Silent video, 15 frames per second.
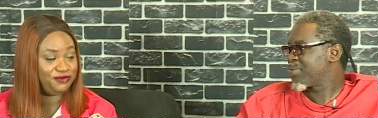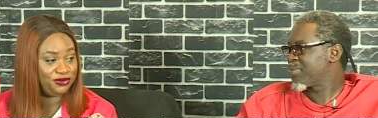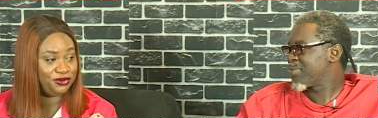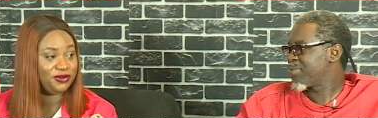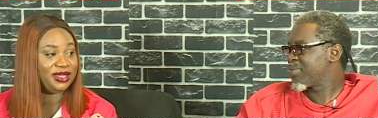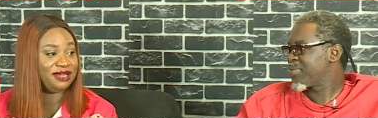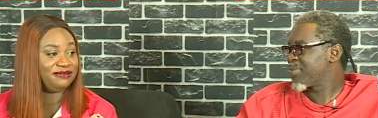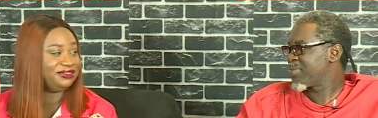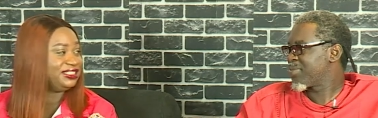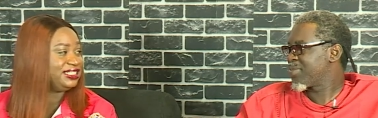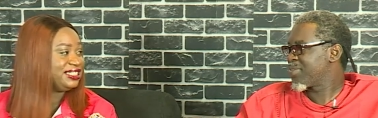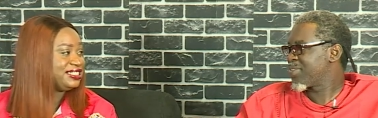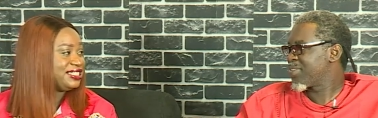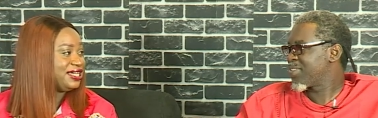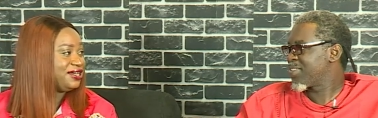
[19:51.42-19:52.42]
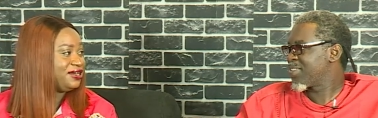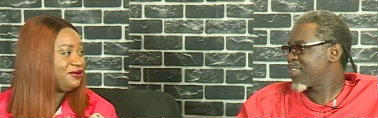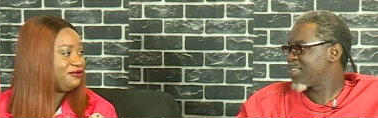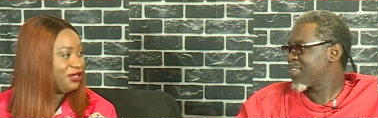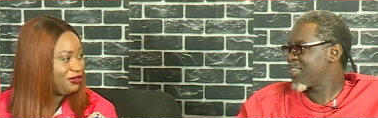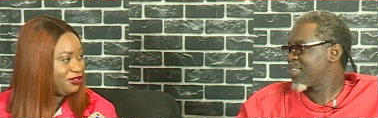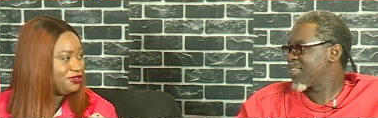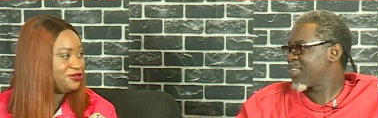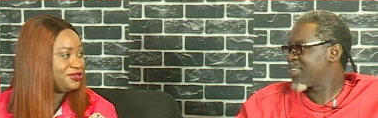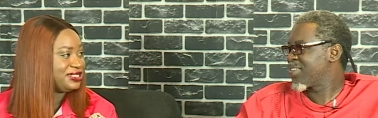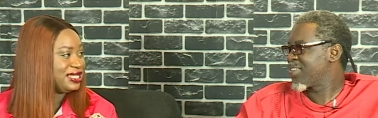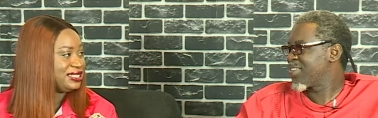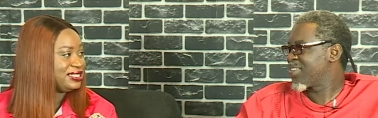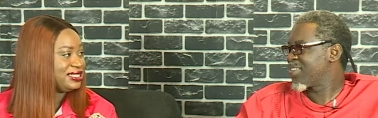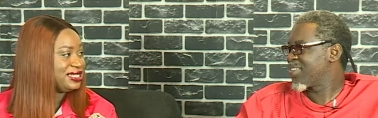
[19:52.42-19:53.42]
Speaker 1: don't have the data, why don't you
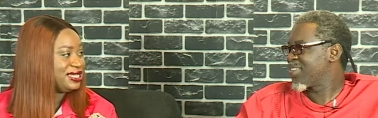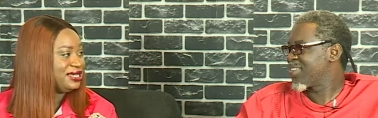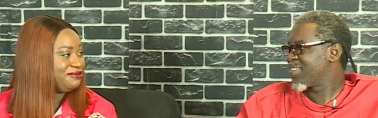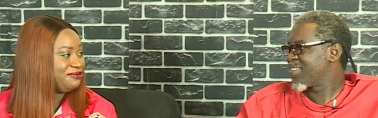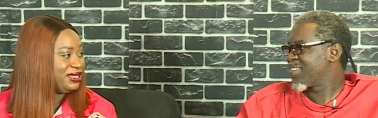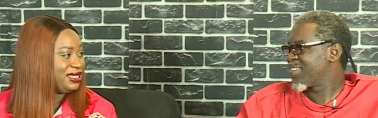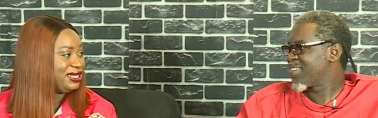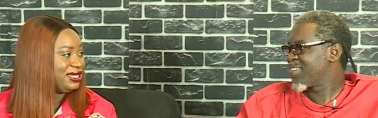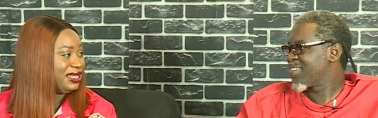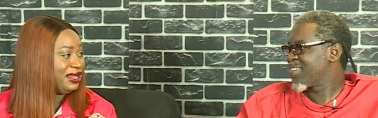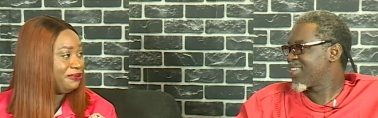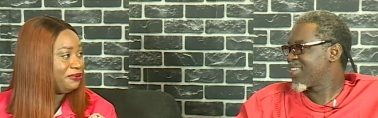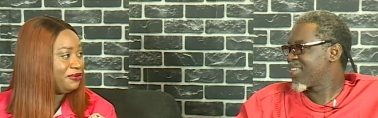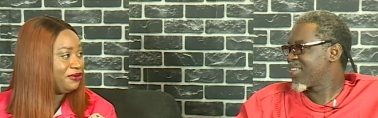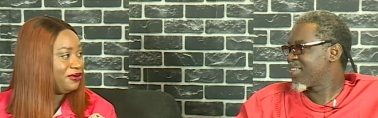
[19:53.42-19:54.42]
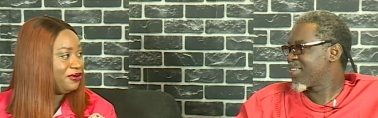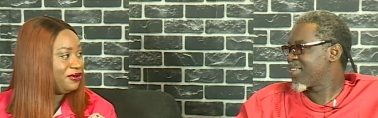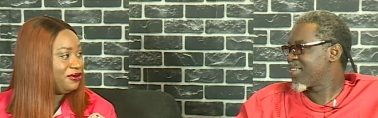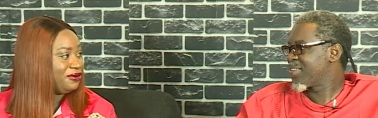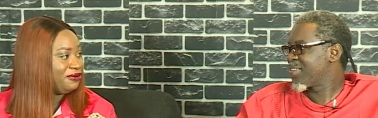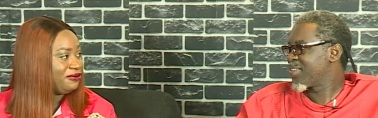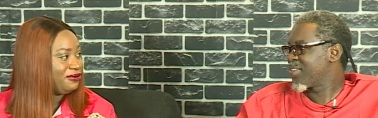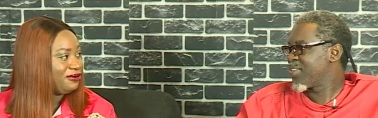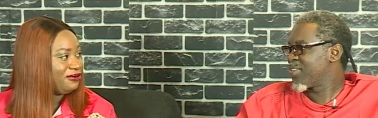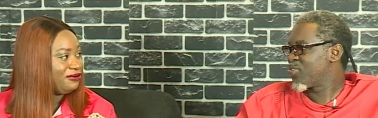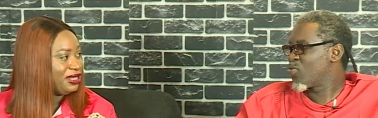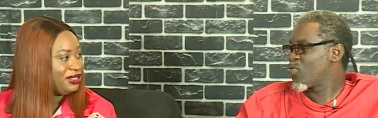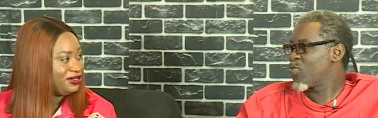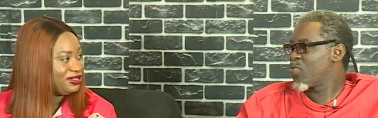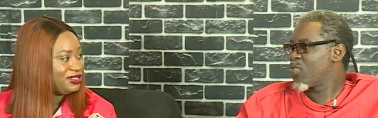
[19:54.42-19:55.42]
start making it up? Why,
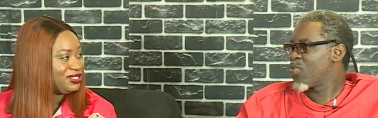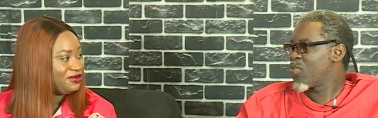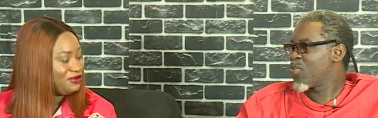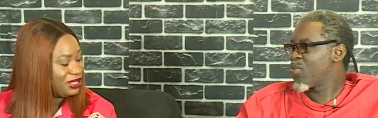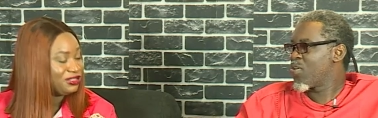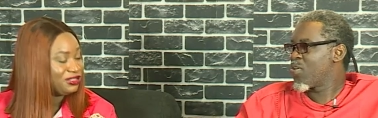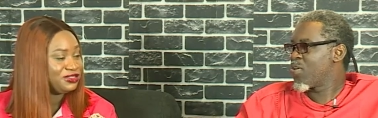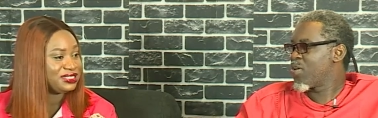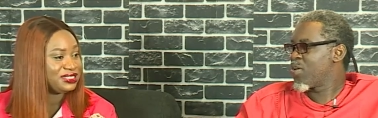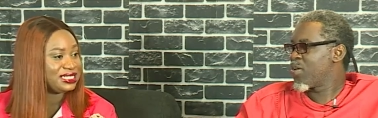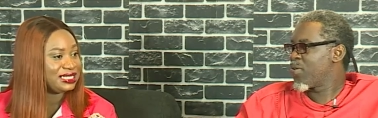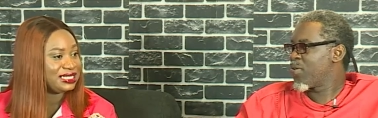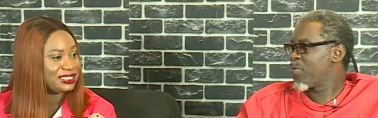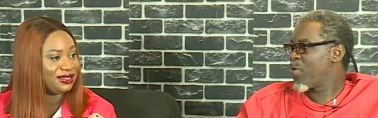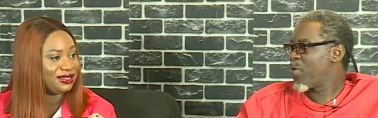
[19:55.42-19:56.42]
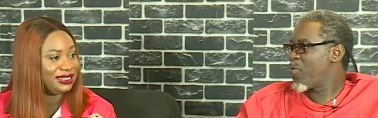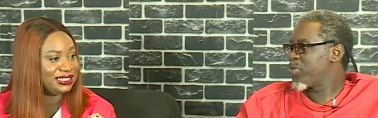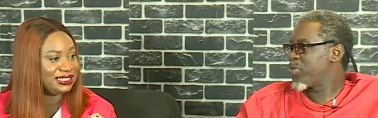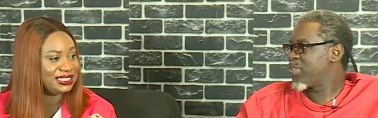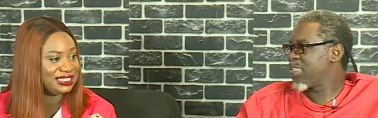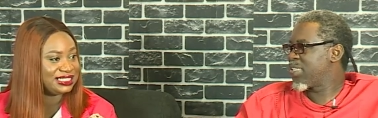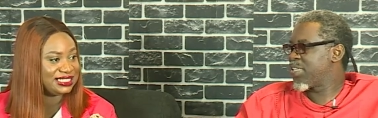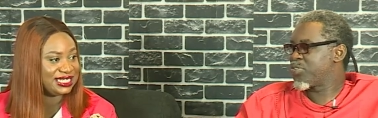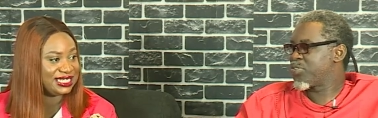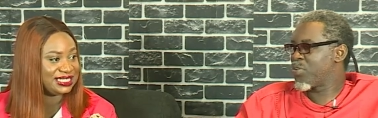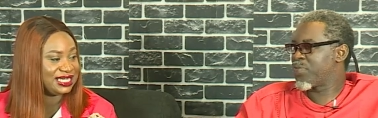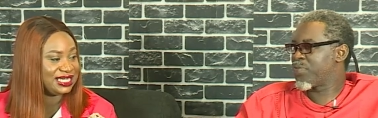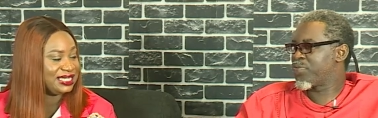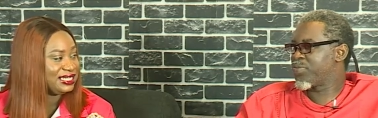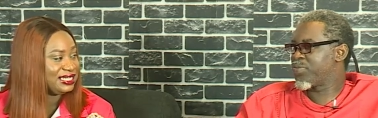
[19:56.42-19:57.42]
so did, why don't you start What was the, the sense data?
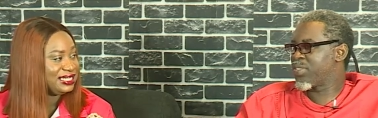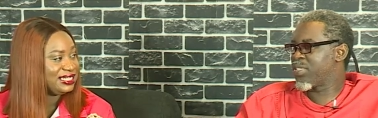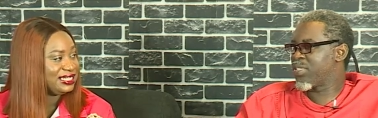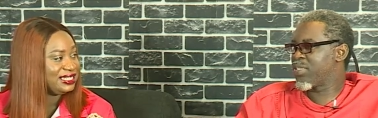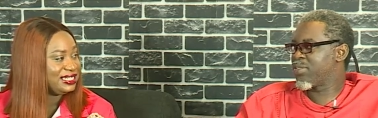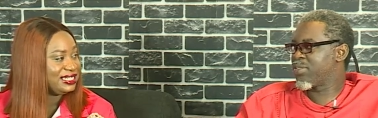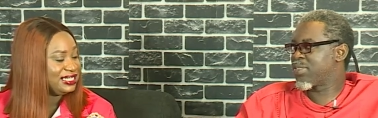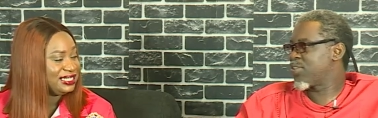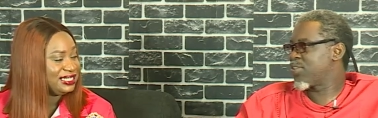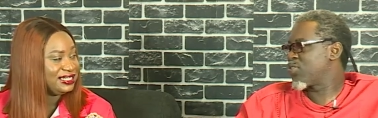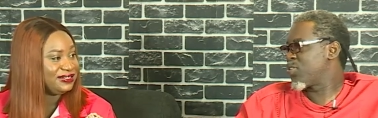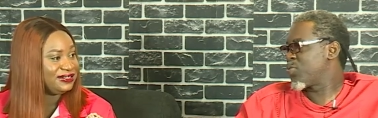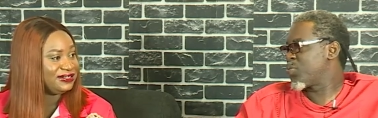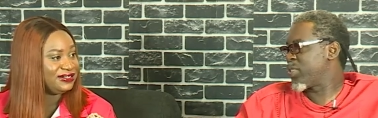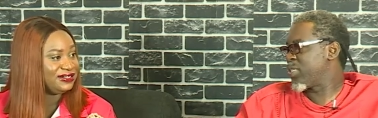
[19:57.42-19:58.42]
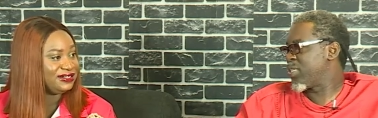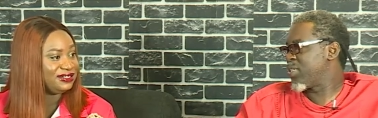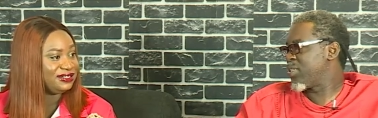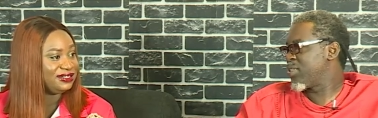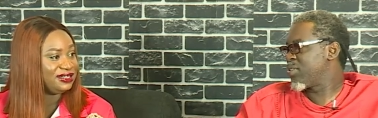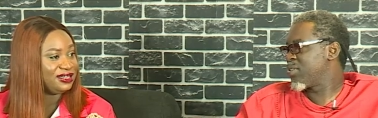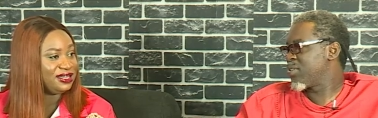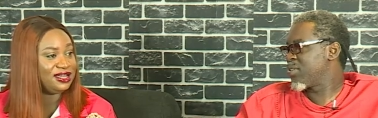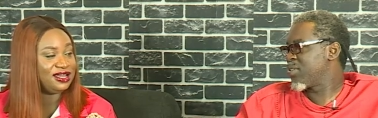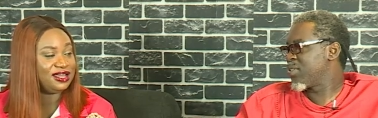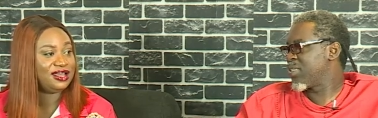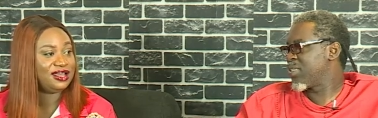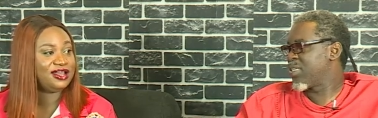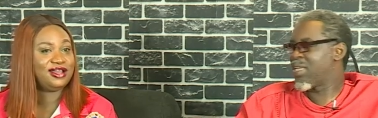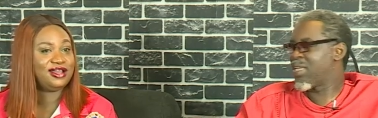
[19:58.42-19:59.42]
of
Speaker 2: the census we did
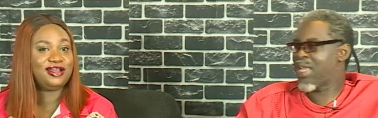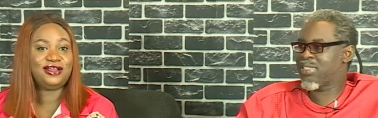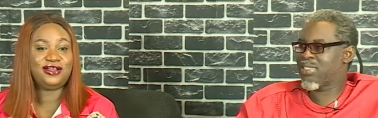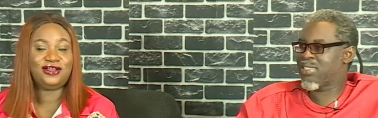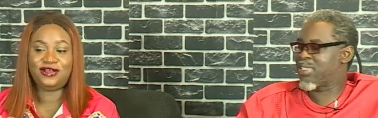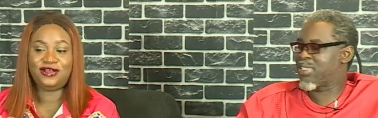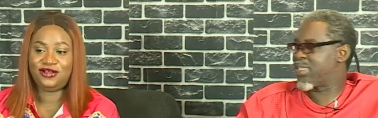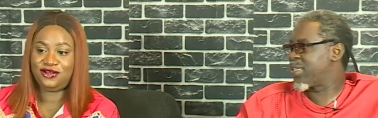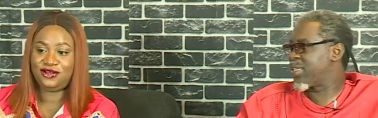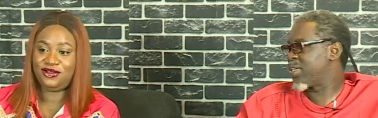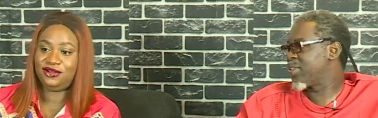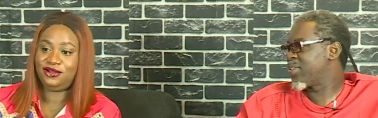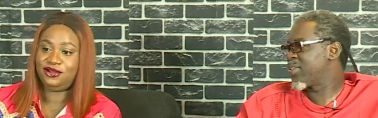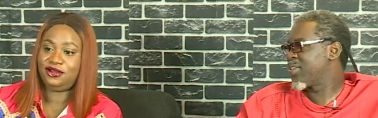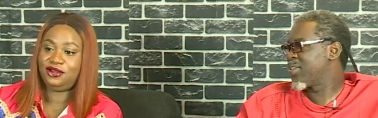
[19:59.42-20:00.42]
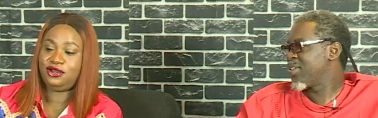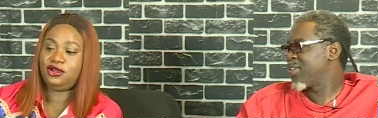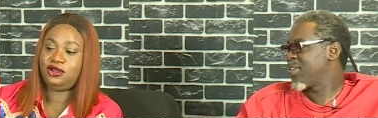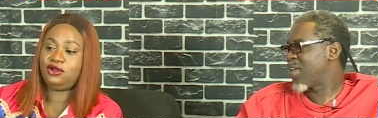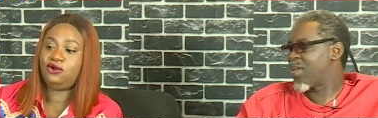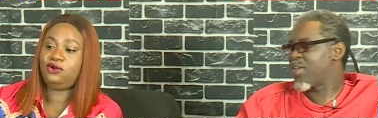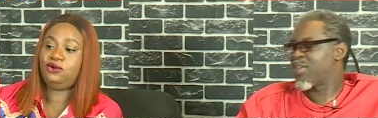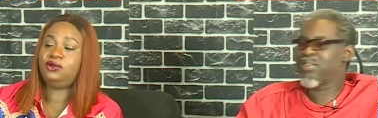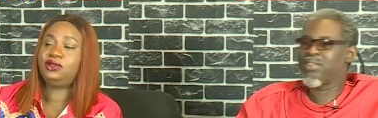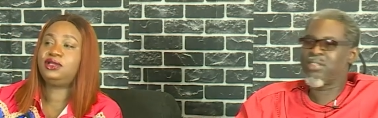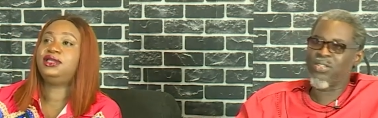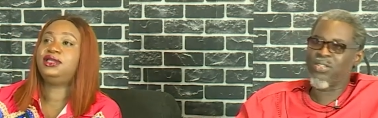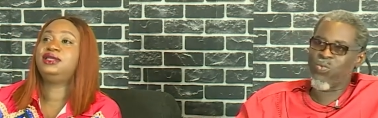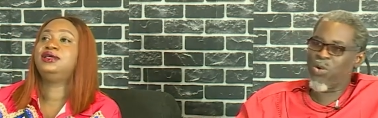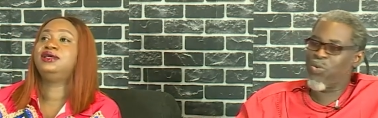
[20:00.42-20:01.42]
in the last decade? Okay. The one